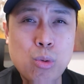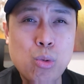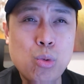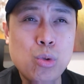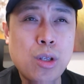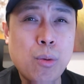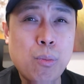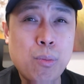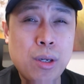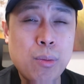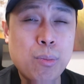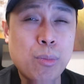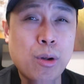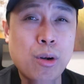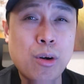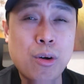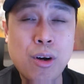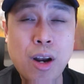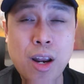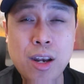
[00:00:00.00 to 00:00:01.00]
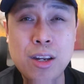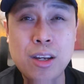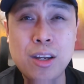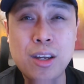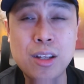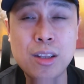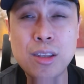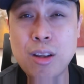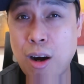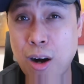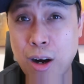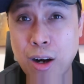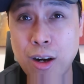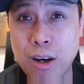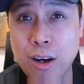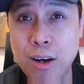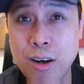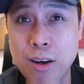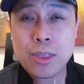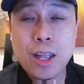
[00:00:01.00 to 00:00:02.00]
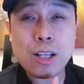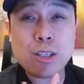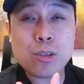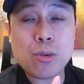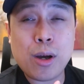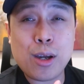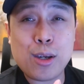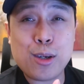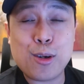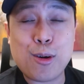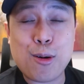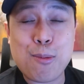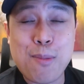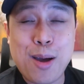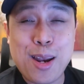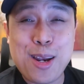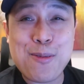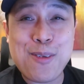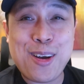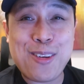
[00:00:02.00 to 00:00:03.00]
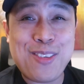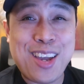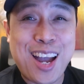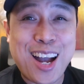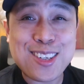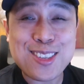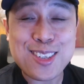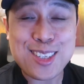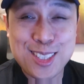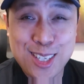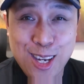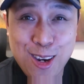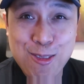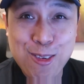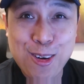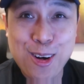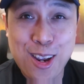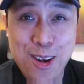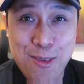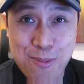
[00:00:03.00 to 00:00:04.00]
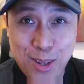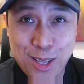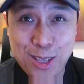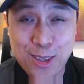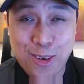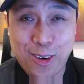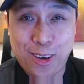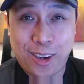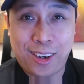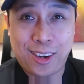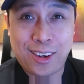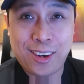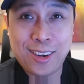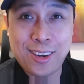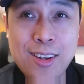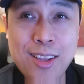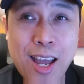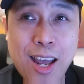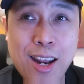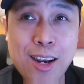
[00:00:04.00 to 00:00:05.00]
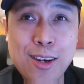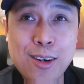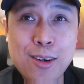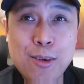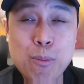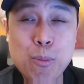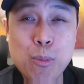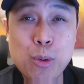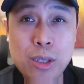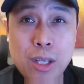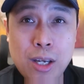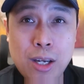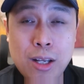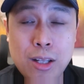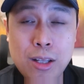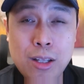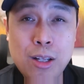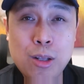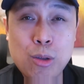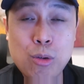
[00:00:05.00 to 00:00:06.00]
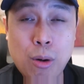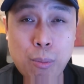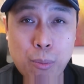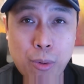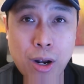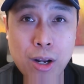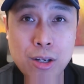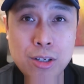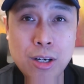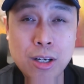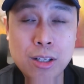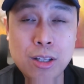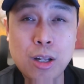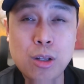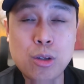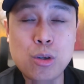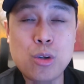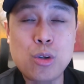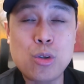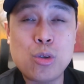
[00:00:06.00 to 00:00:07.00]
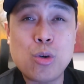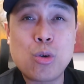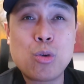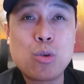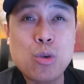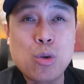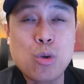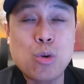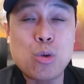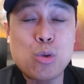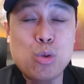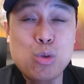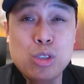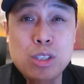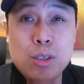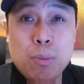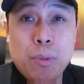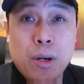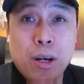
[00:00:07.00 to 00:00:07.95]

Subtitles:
who the people running it are? That's why your money might be actually safer in Bitcoin than putting it into a project that you don't know who's